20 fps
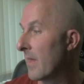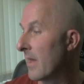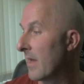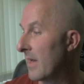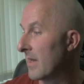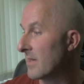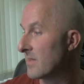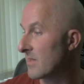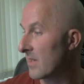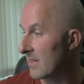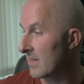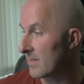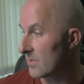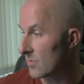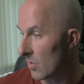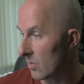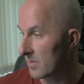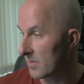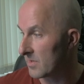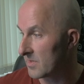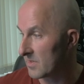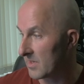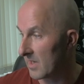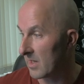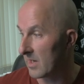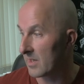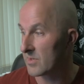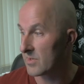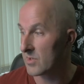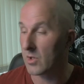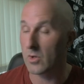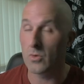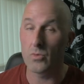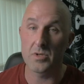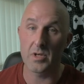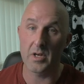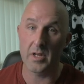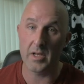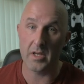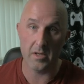is that it's on sale, and it's
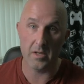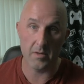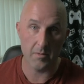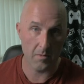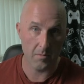usually